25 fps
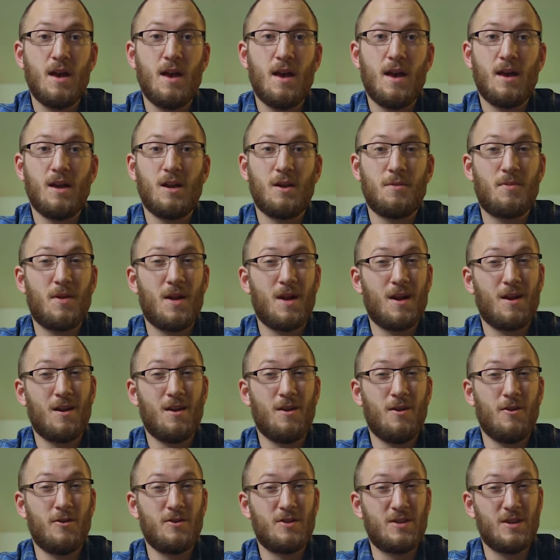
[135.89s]
and you're probably
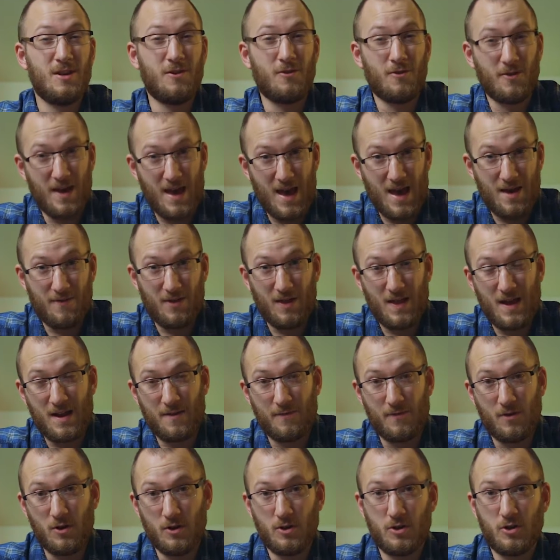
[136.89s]
gonna notice that you don't have a lot
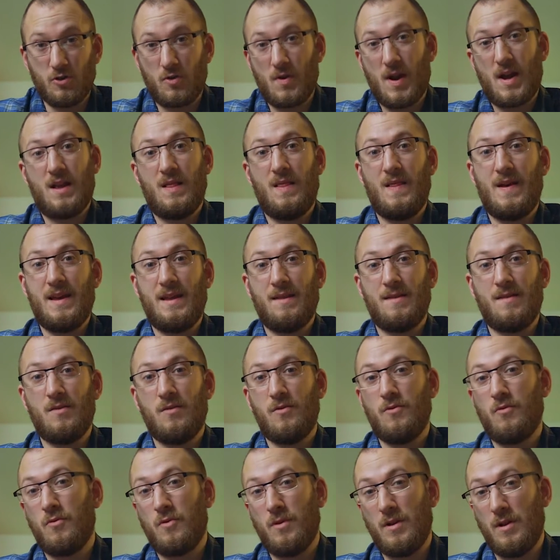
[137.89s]
of good direct light
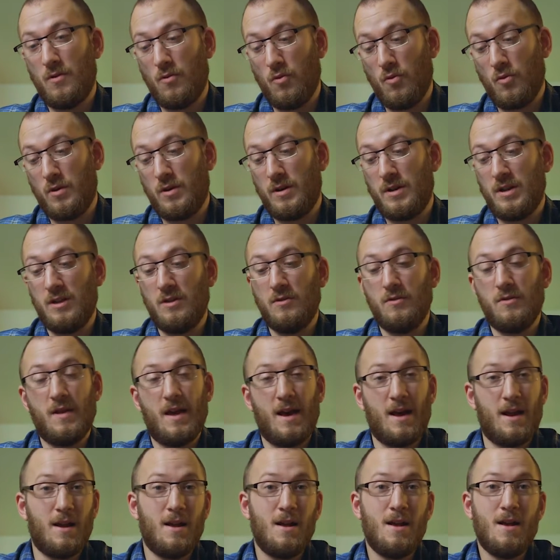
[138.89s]
in order to do
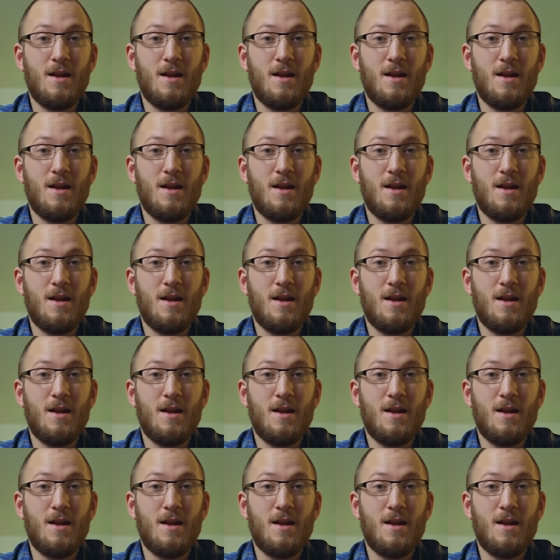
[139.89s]
that.